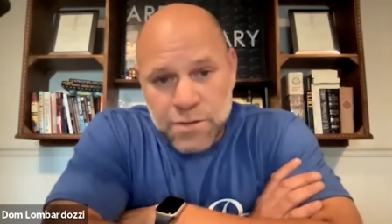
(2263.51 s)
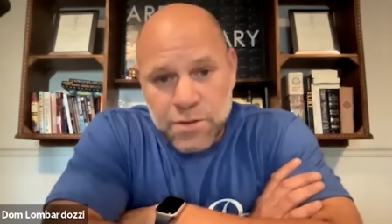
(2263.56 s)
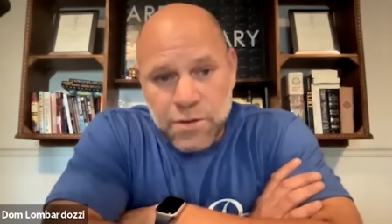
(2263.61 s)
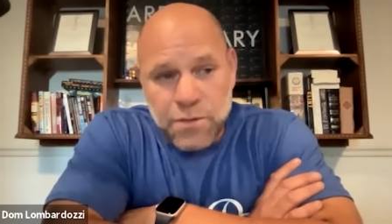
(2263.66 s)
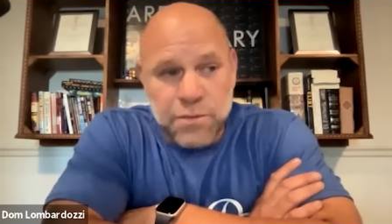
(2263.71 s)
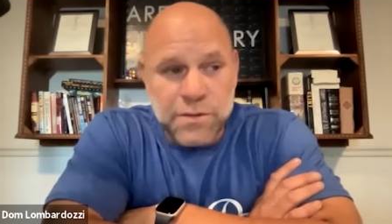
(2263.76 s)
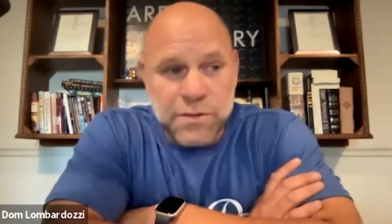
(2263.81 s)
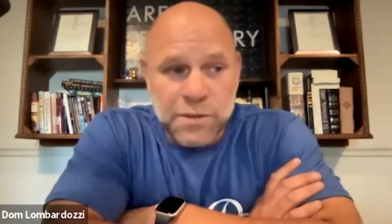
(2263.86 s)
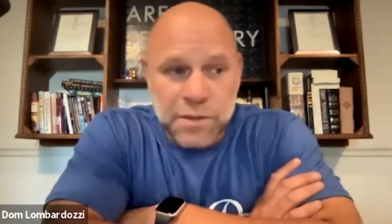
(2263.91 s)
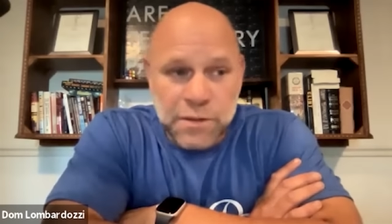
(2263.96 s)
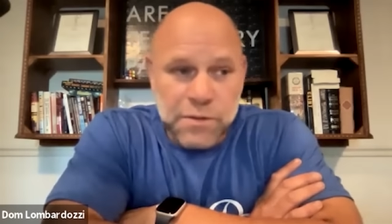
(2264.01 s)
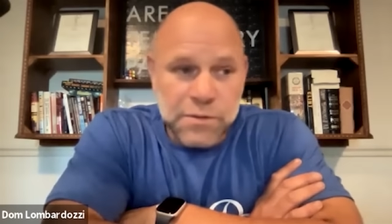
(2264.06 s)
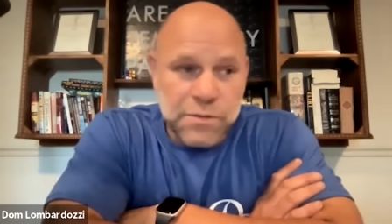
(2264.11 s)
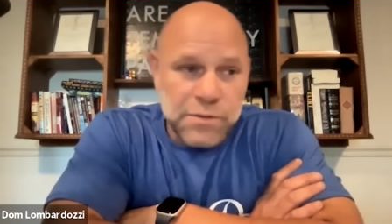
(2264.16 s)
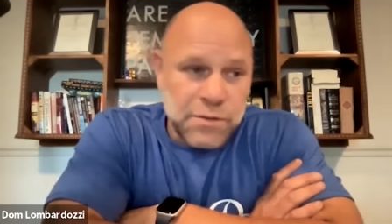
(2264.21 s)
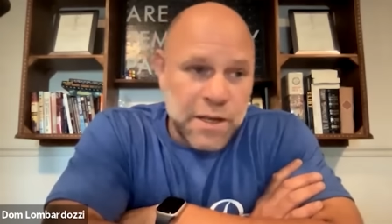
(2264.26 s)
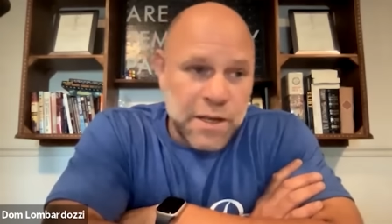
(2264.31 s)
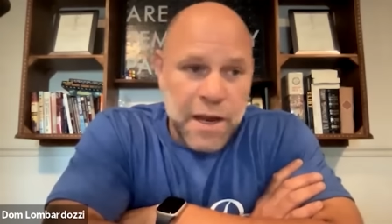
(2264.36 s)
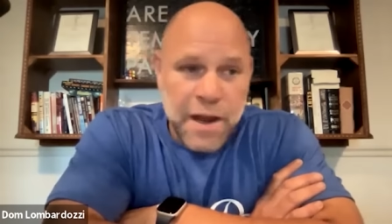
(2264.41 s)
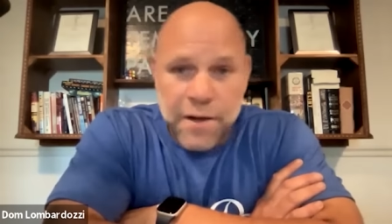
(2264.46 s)
So it was a little
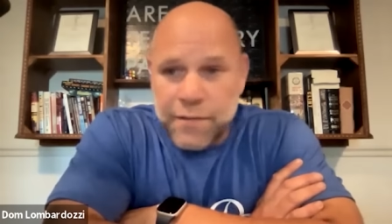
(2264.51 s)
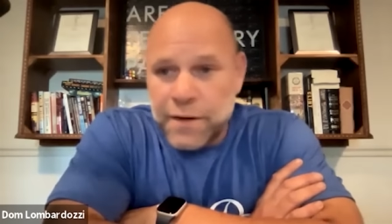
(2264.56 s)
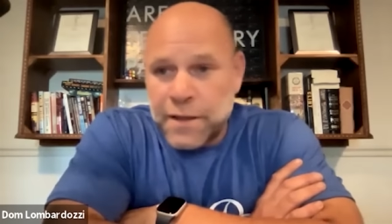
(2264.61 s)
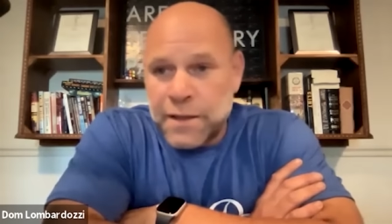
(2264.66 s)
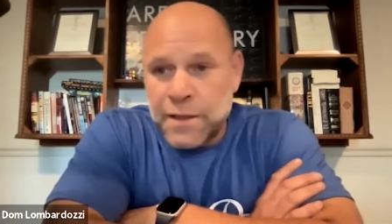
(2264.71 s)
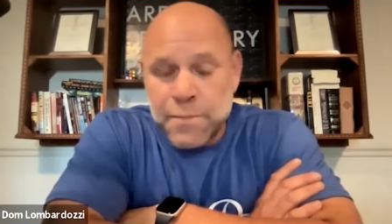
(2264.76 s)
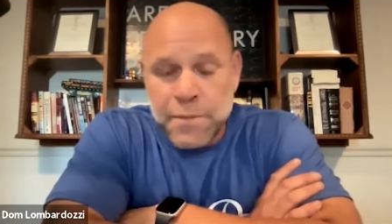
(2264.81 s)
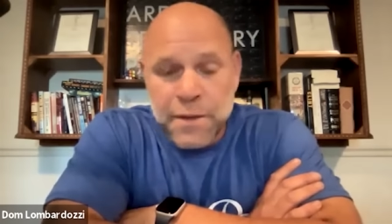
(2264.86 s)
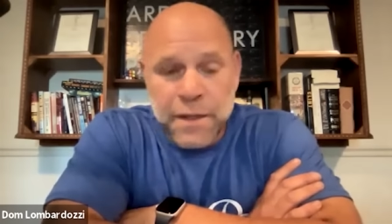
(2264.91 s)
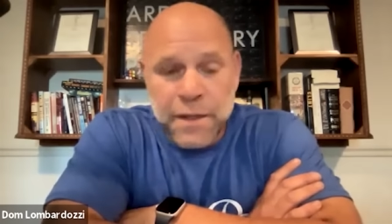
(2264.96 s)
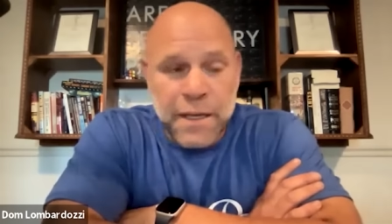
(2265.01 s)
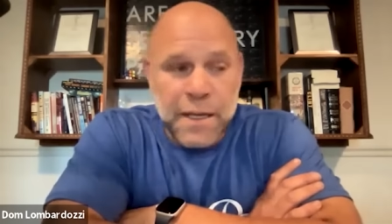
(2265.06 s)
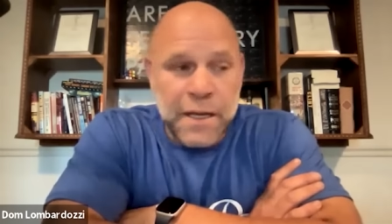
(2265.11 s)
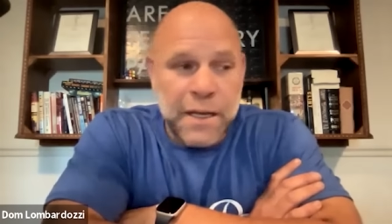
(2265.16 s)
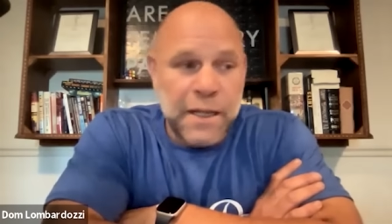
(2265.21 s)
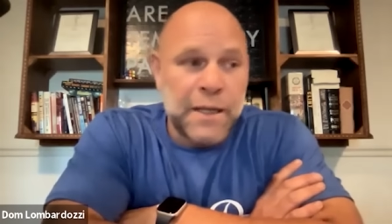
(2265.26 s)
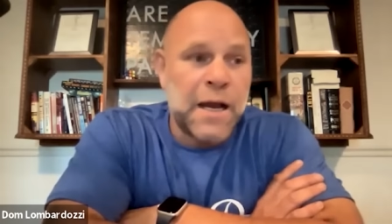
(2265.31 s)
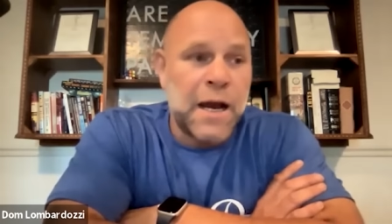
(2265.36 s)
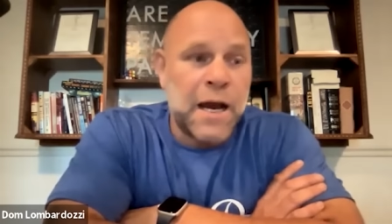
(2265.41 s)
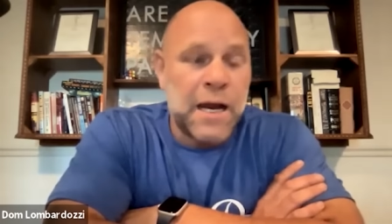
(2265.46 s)
scary in the
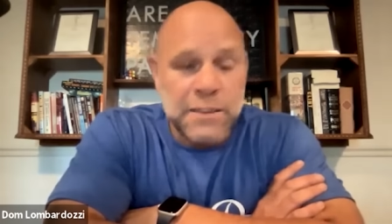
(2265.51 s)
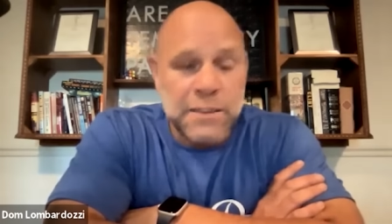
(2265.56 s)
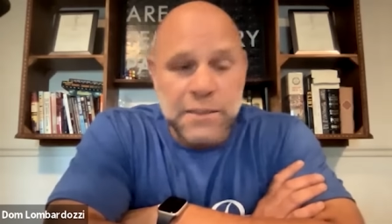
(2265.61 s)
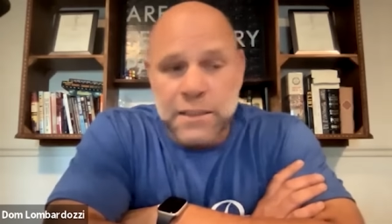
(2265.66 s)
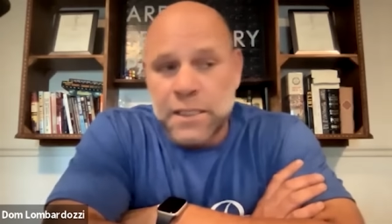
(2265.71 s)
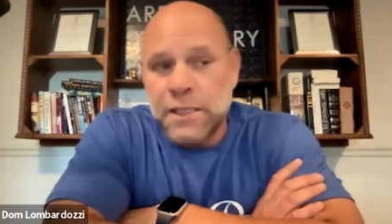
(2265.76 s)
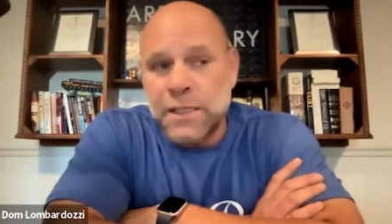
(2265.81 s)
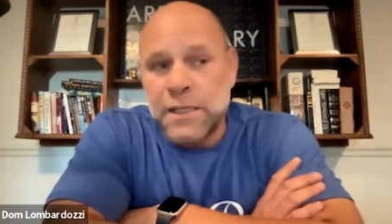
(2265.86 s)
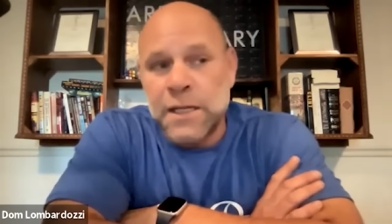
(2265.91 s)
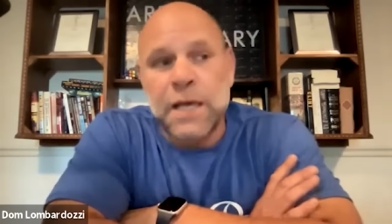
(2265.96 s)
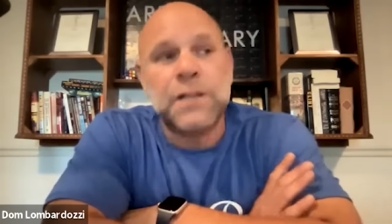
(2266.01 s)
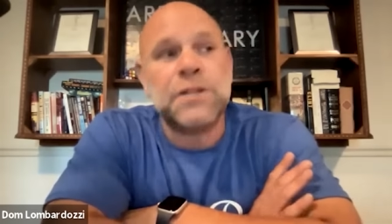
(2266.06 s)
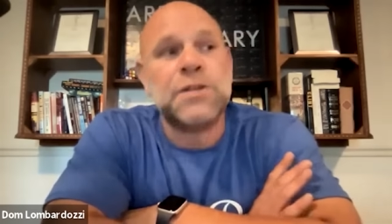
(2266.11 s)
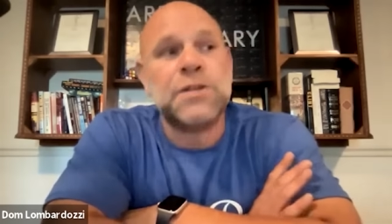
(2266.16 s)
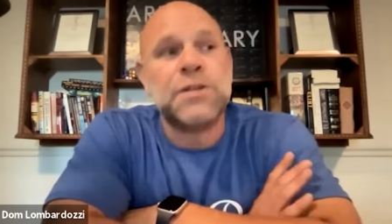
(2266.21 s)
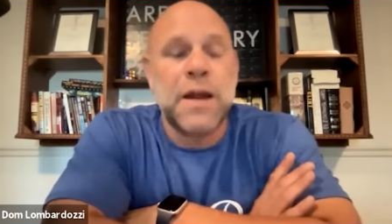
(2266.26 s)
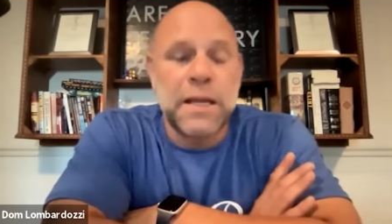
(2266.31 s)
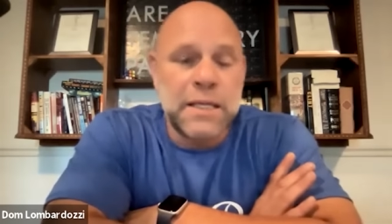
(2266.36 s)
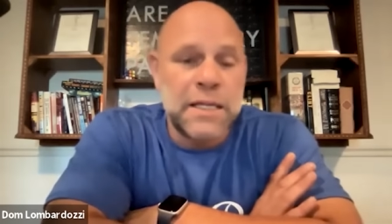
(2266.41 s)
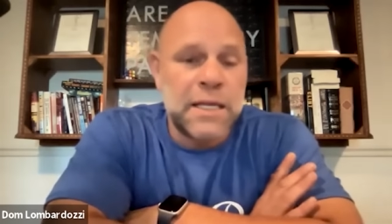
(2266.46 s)
beginning, constantly not
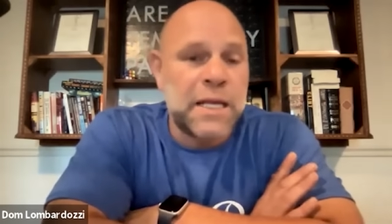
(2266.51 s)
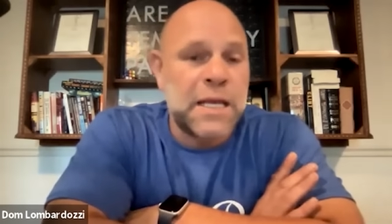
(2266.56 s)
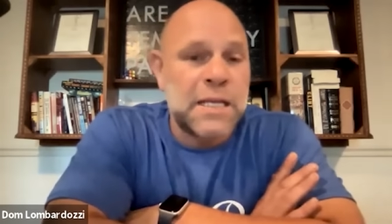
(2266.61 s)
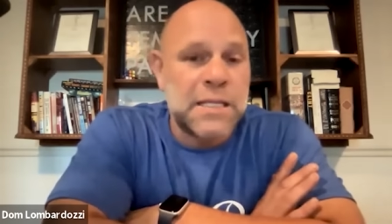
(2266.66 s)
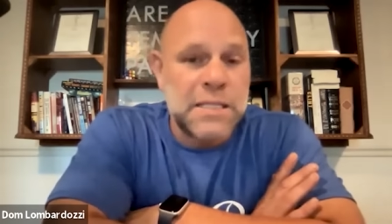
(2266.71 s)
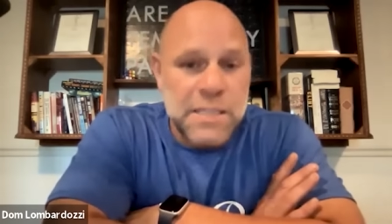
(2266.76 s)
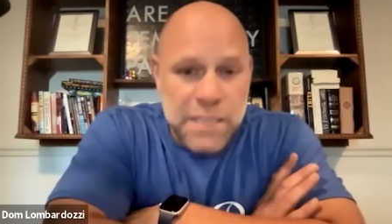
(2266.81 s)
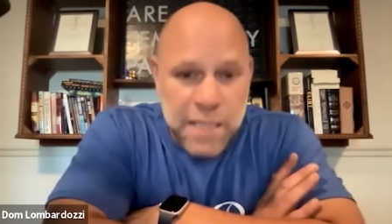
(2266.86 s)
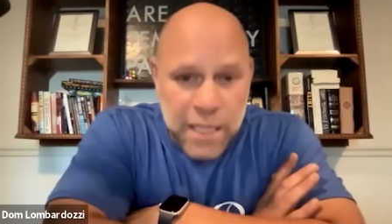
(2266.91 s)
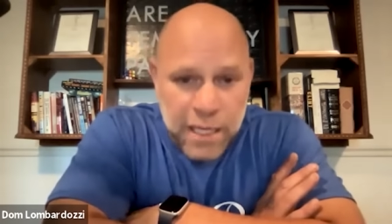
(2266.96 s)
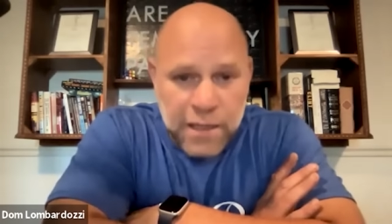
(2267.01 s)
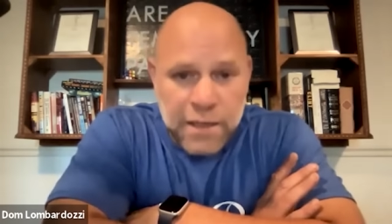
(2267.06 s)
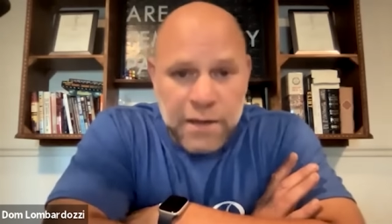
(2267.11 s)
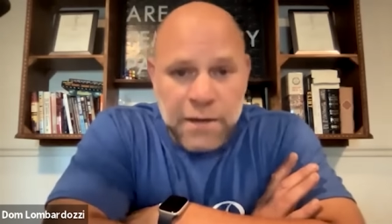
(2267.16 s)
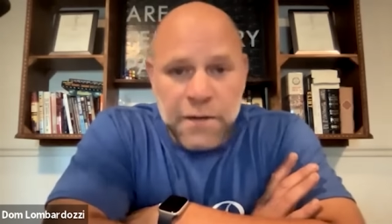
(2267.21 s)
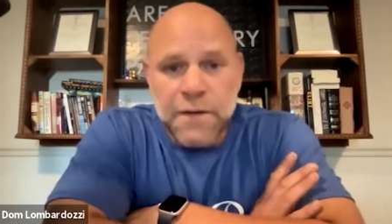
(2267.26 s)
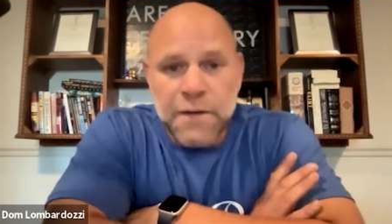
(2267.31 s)
trying to get sick.